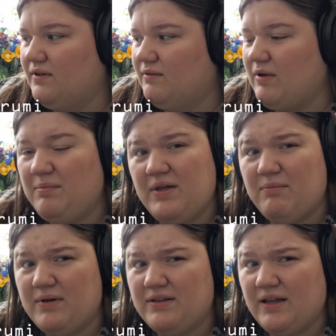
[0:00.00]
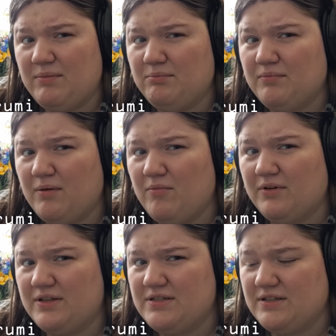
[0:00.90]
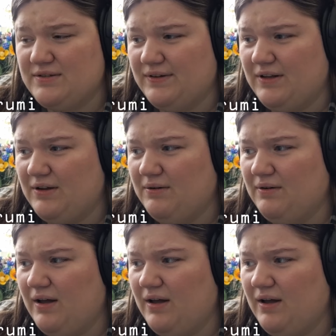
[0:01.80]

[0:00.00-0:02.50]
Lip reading: It might be out by the time I'm releasing this video.